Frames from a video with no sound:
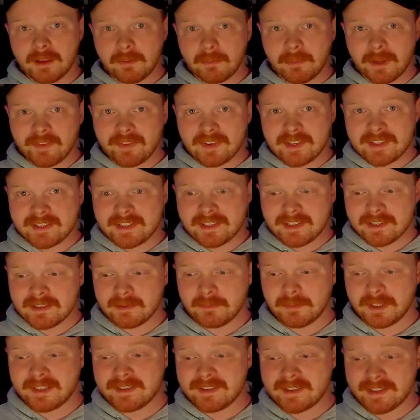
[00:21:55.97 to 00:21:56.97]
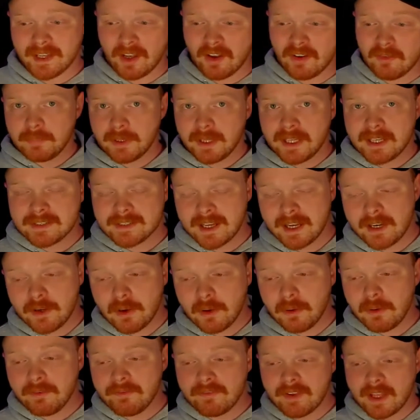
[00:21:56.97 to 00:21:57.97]
about the system itself, because I
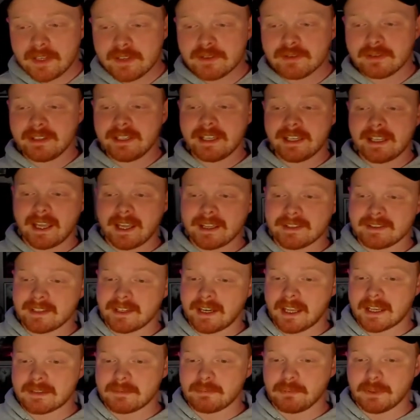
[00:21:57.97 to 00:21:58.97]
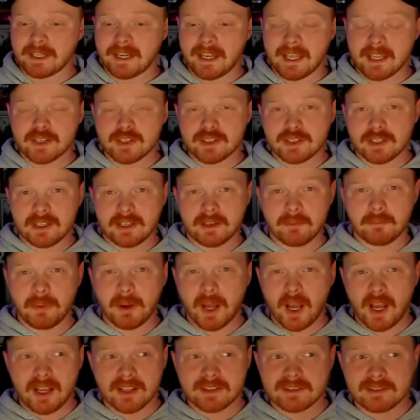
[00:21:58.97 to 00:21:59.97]
know eventually it gets an explanation in
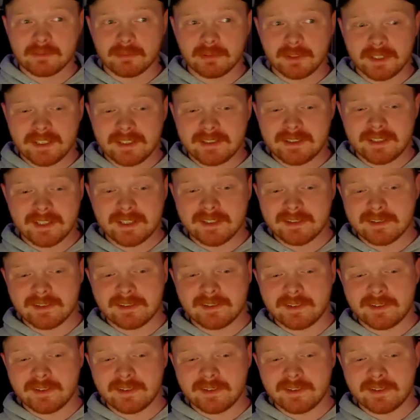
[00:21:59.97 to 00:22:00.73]
possibly season